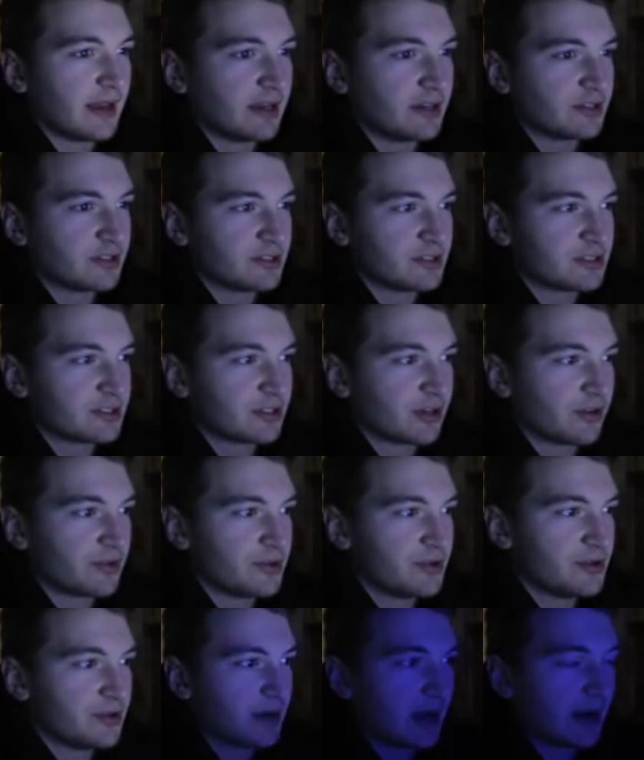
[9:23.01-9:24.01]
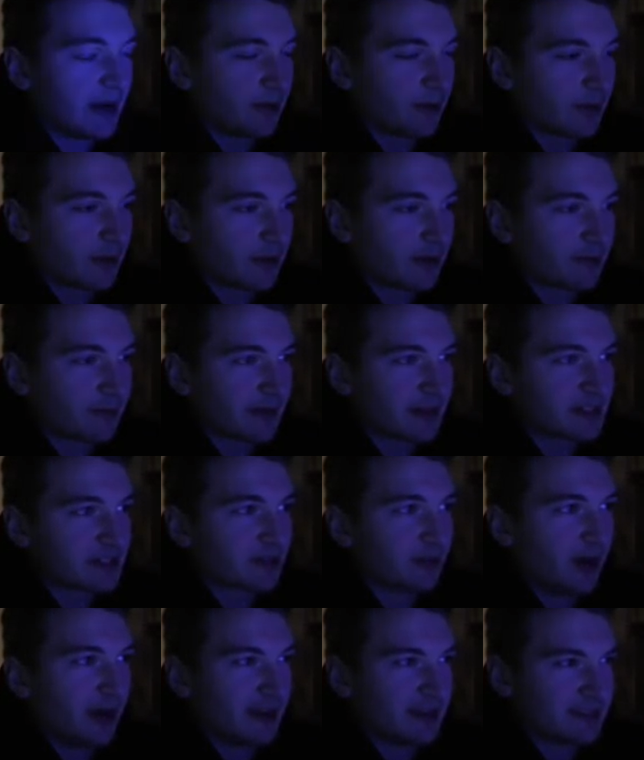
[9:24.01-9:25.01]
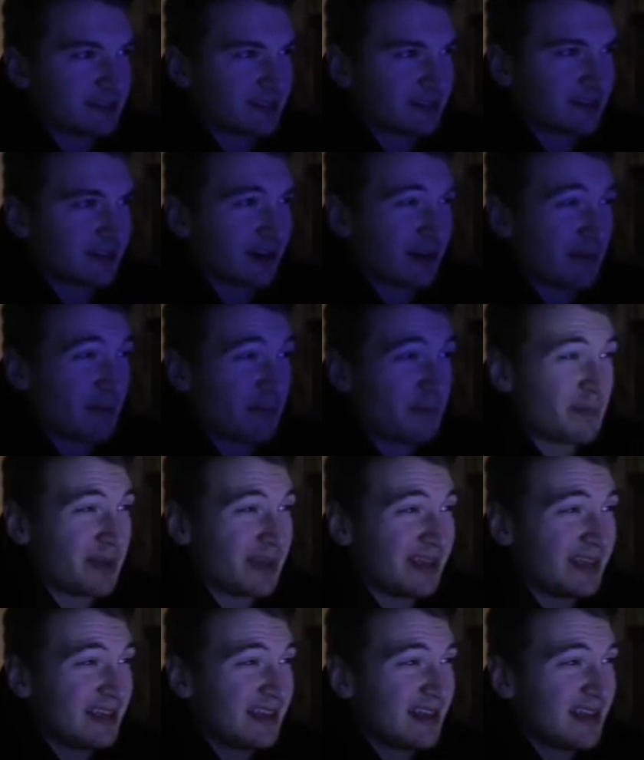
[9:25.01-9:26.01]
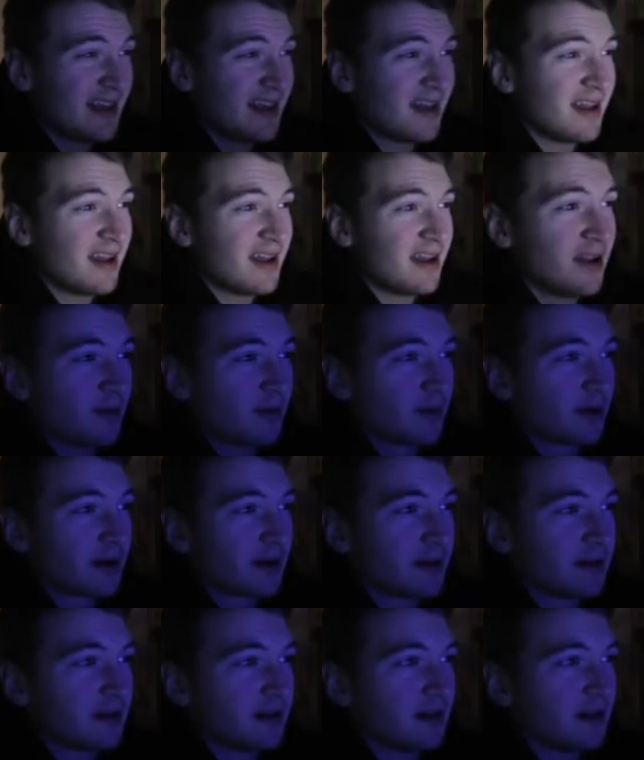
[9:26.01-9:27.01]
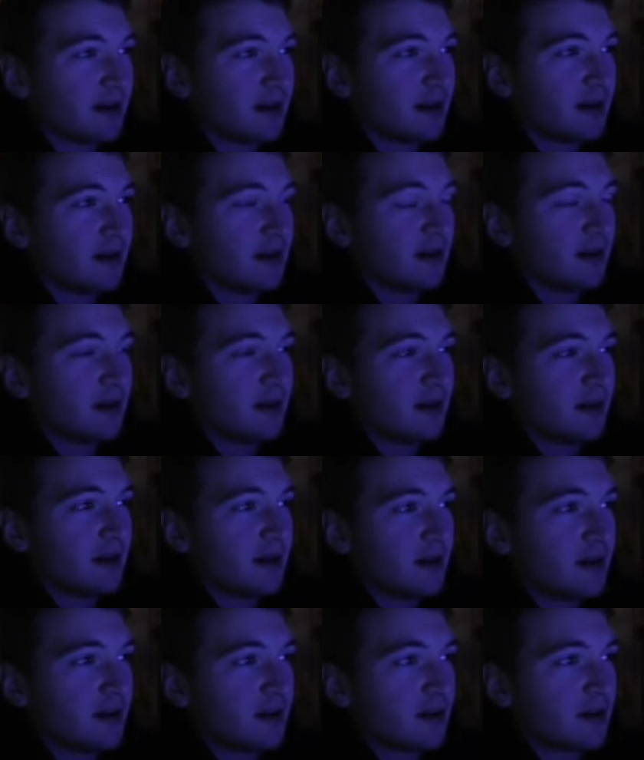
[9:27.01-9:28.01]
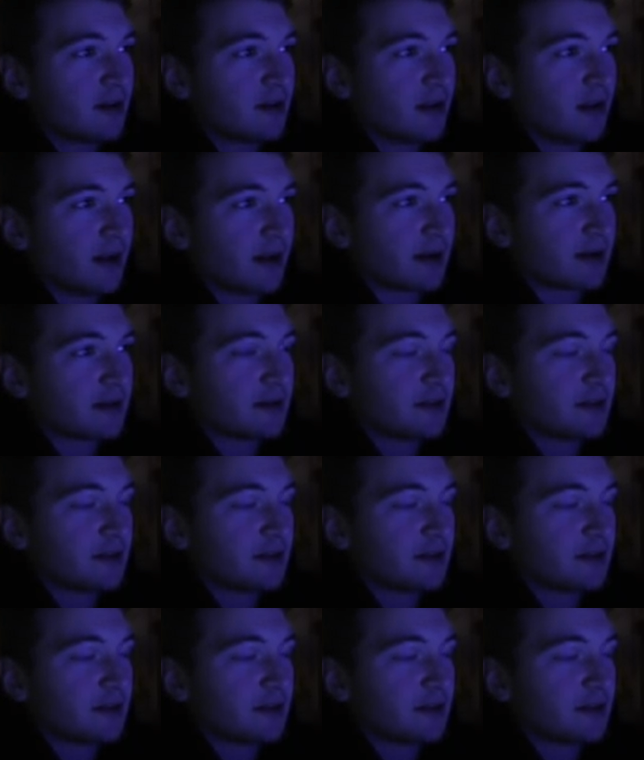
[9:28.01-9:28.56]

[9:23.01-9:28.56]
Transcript: and just show you how good my squad's gonna be. We're gonna, well, on